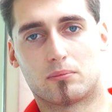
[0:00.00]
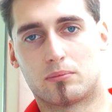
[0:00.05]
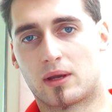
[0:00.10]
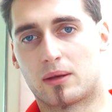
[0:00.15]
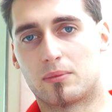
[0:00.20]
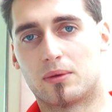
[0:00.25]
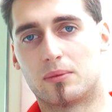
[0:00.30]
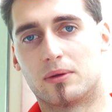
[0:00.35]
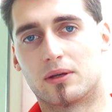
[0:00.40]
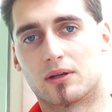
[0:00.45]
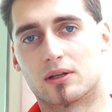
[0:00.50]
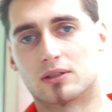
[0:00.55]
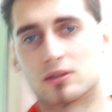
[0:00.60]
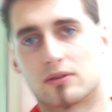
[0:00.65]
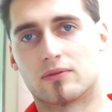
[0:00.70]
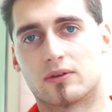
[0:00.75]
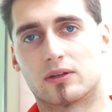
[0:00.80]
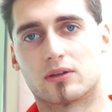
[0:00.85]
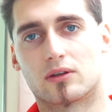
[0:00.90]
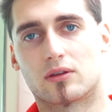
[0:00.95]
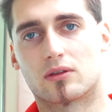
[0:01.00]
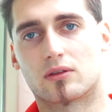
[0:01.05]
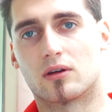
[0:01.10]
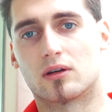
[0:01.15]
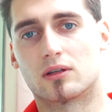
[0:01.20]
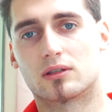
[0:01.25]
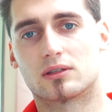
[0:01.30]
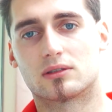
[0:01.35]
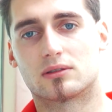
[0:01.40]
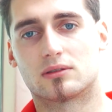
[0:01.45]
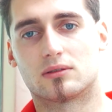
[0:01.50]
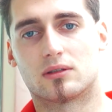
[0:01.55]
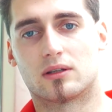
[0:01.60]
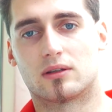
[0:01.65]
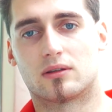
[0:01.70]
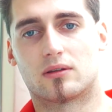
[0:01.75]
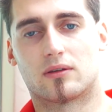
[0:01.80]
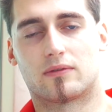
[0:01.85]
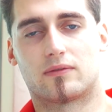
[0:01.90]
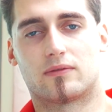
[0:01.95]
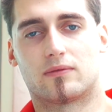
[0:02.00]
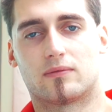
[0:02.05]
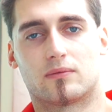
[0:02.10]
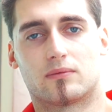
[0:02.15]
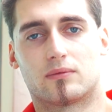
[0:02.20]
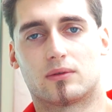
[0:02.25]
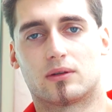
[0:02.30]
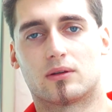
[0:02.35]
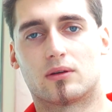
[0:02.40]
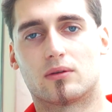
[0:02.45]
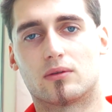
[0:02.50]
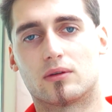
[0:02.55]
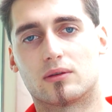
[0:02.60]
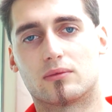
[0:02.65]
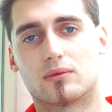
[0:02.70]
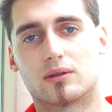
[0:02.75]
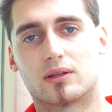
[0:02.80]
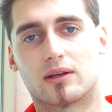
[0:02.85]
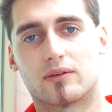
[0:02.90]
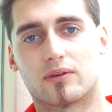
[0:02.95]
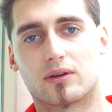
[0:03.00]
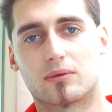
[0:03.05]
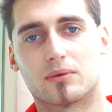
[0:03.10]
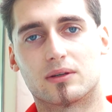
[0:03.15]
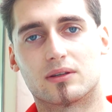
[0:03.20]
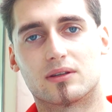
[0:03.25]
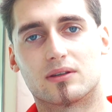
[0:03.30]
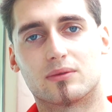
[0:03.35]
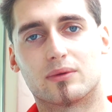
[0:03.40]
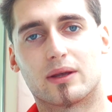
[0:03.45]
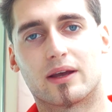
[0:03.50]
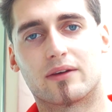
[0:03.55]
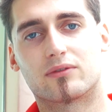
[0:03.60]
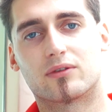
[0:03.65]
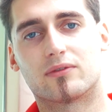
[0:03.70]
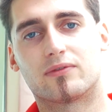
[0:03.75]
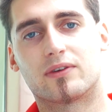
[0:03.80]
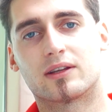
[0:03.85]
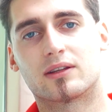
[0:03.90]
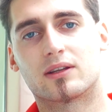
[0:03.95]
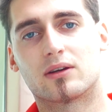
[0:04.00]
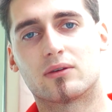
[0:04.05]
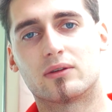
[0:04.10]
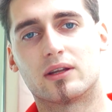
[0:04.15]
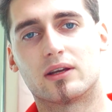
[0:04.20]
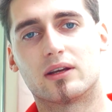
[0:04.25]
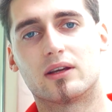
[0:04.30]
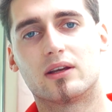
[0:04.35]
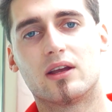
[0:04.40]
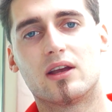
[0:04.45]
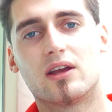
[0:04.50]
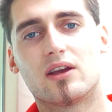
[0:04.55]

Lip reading: Maybe because of other thoughts that and whatever, but we have to find out the